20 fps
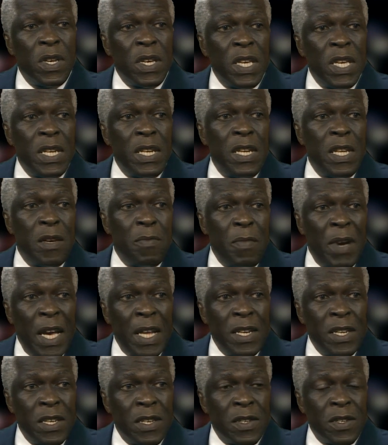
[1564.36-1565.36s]
in their
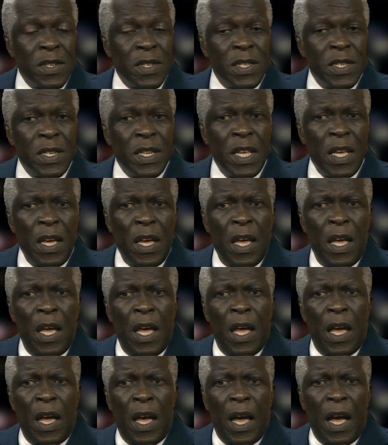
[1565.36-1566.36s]
manuals.
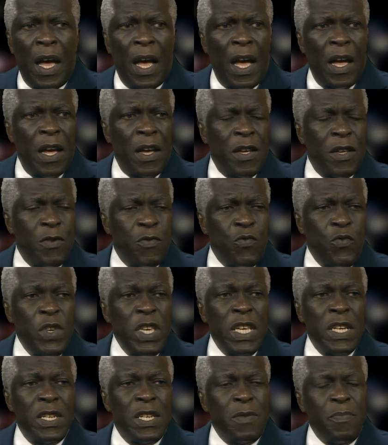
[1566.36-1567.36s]

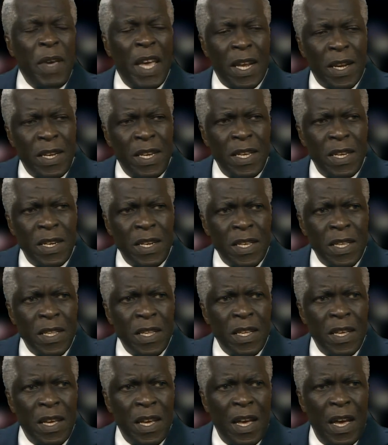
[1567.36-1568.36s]
We inspected
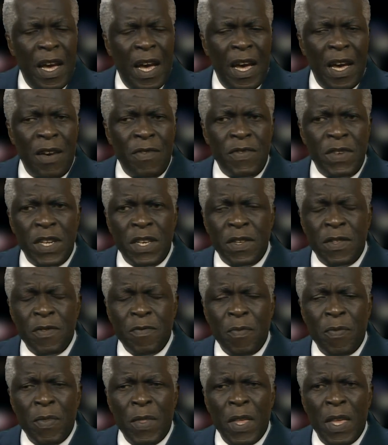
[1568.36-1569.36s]
after.
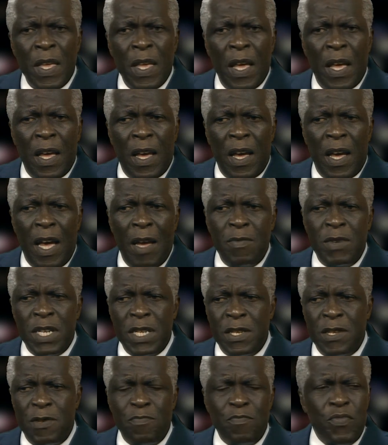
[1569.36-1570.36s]
I'm
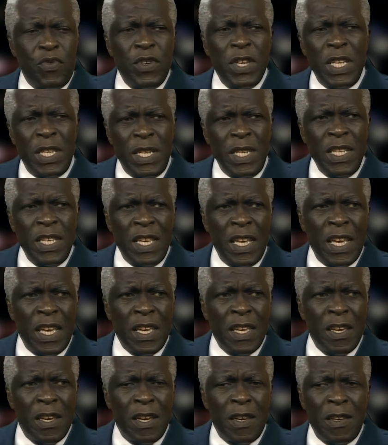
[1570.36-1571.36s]
just
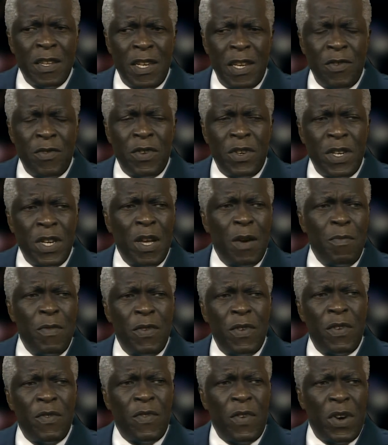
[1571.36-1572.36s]
pre-seeing there were a
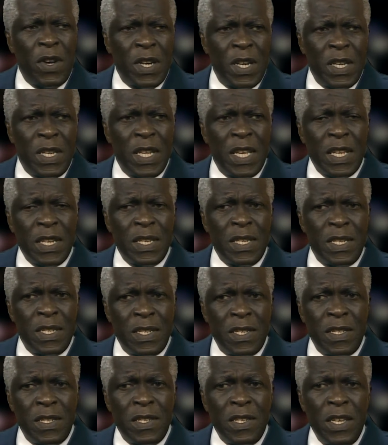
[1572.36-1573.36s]
number of other things
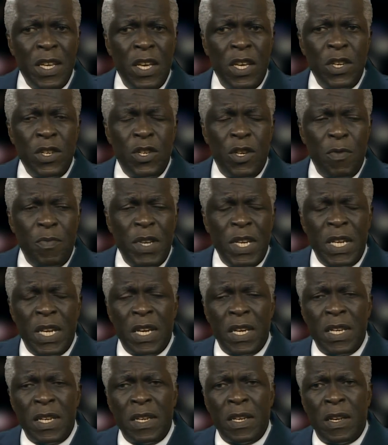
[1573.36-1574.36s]
to be
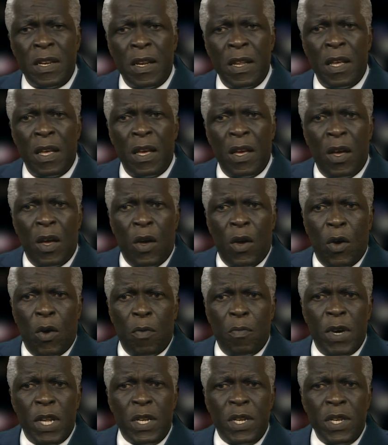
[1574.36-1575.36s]
done.
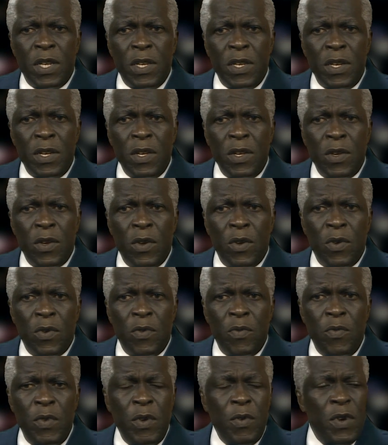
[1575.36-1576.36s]
But
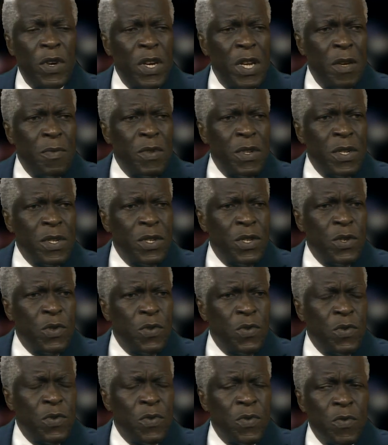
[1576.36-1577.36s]
we were able
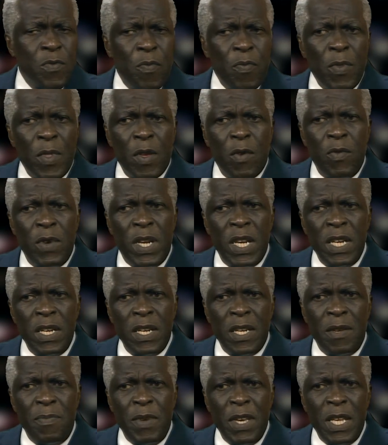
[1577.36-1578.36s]
to, within
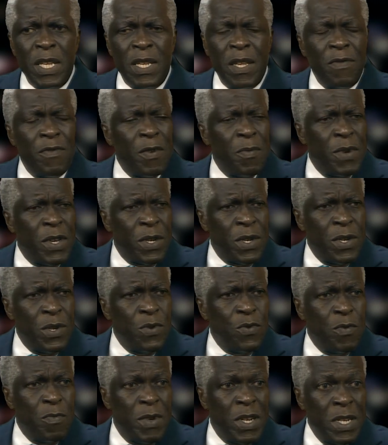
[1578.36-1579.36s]
the space of about
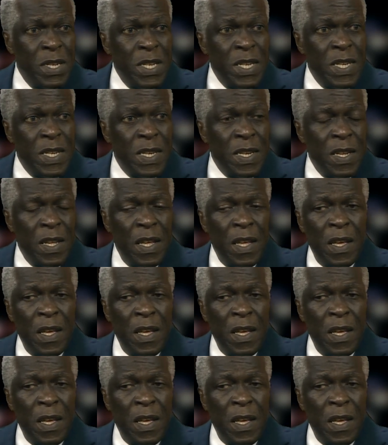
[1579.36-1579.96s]
2 months,